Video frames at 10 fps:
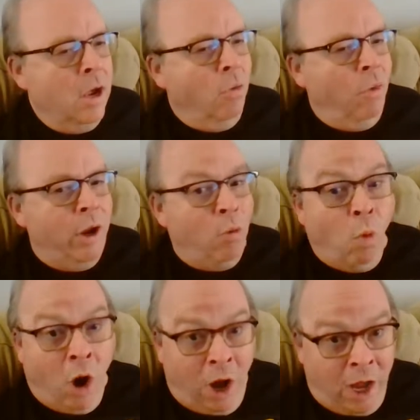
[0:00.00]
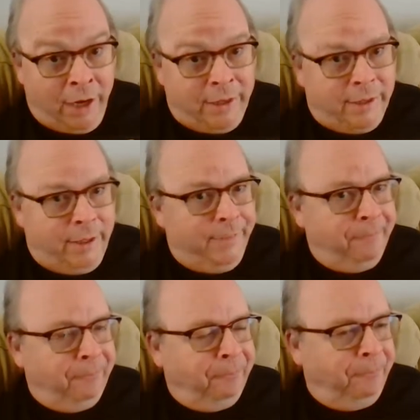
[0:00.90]
We want
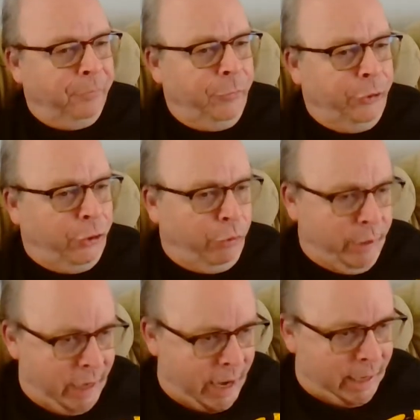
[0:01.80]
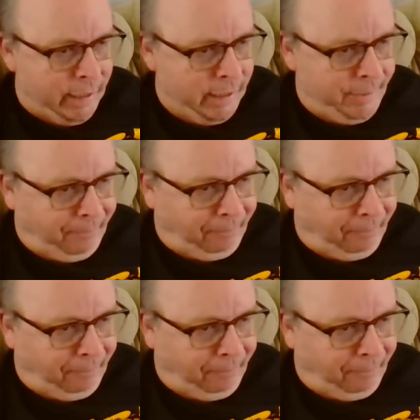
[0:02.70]
to create